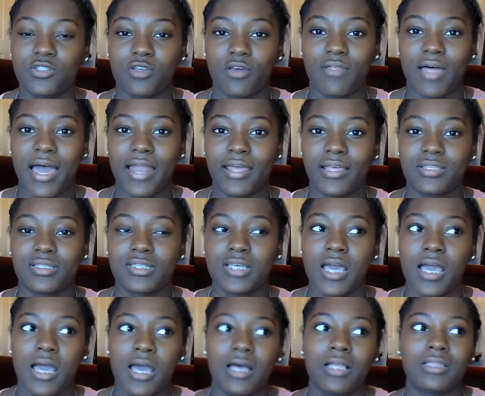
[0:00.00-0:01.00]
so that
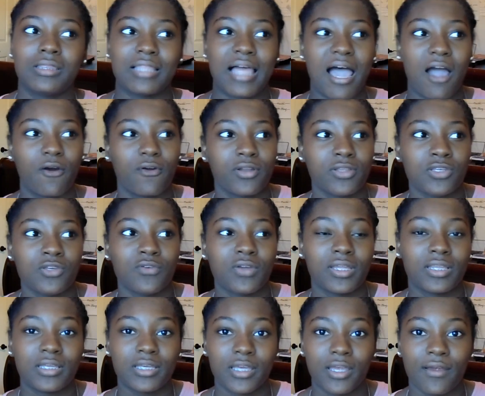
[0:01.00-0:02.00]
it's loud and you
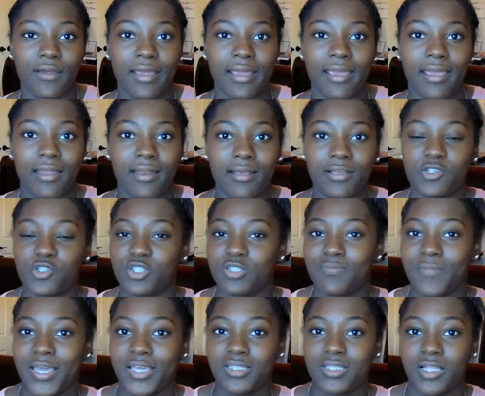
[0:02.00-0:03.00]
can hear it, and it
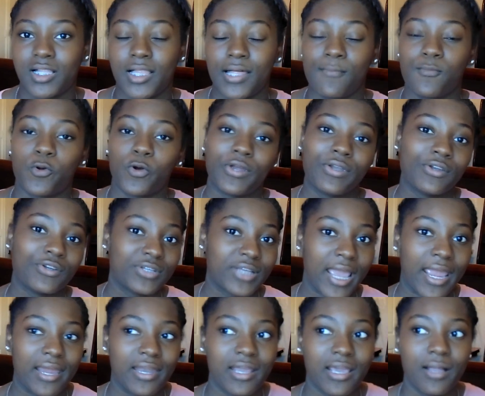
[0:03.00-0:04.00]
just makes the clip more
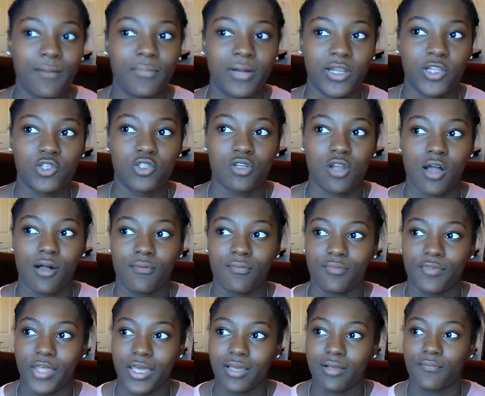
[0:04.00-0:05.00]
entertaining, but it's not
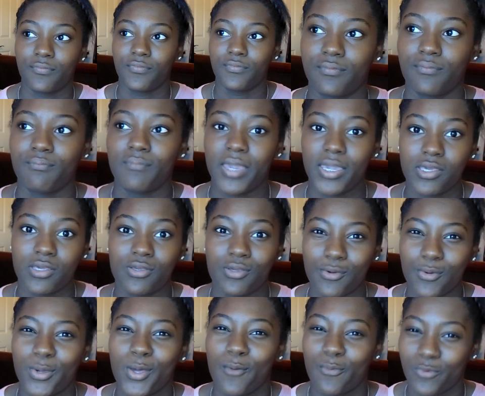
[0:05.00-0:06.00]
like making
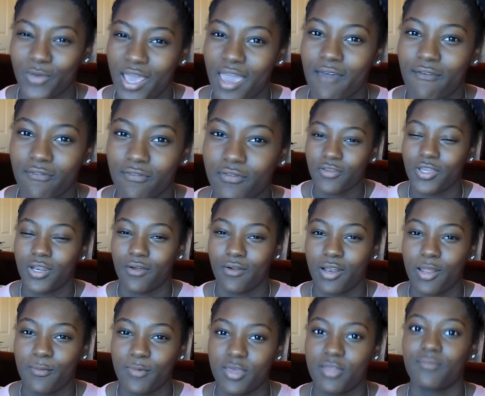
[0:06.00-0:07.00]
you go deaf, you know
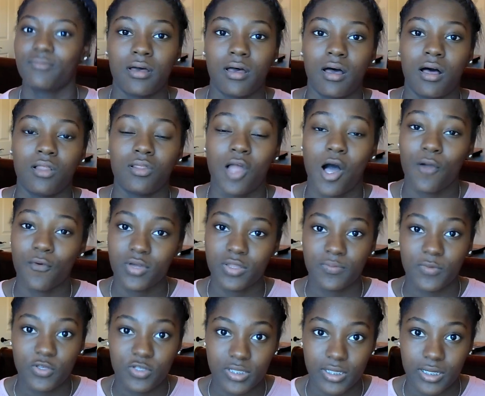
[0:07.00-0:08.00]
what I mean? Along
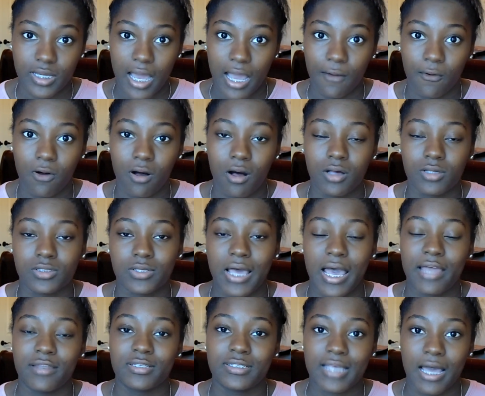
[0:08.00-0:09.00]
with music, I will also
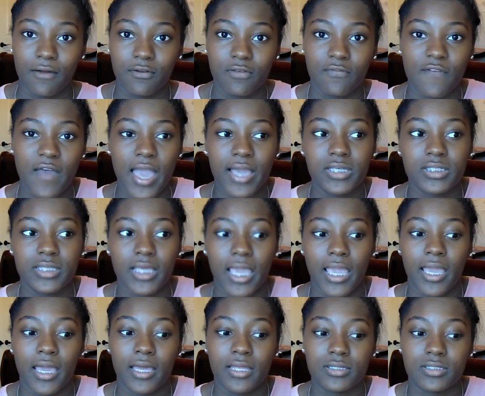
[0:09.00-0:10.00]
add sound effects,
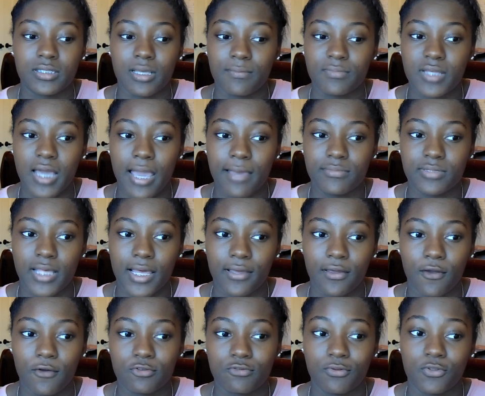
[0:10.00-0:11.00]
and sometimes
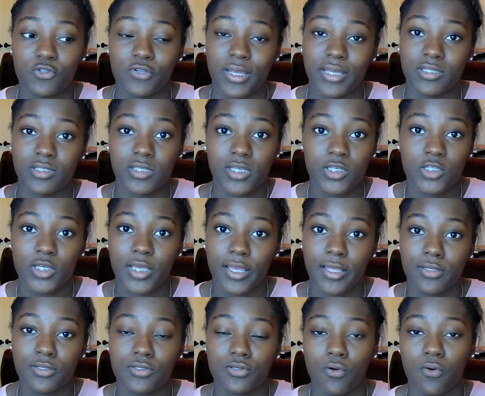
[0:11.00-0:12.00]
that goes with
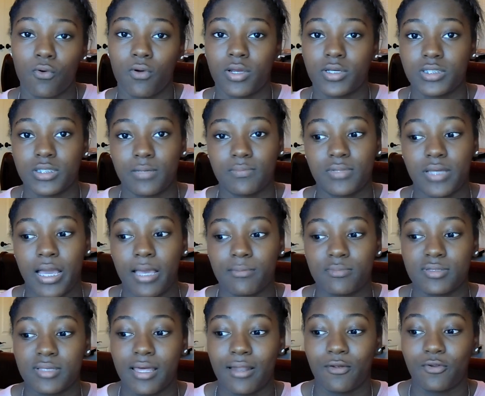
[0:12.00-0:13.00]
transitions, or
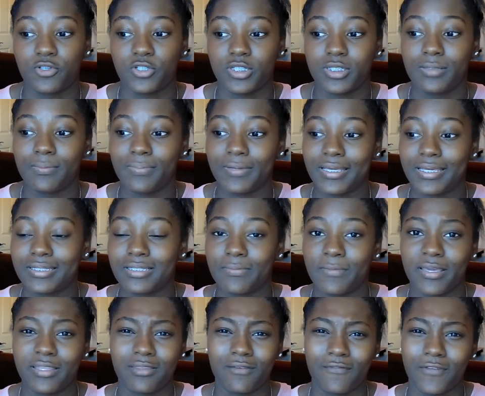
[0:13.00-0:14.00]
sometimes that'll just be to
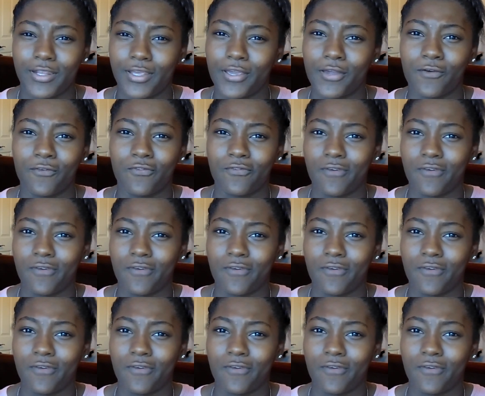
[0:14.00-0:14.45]
make the video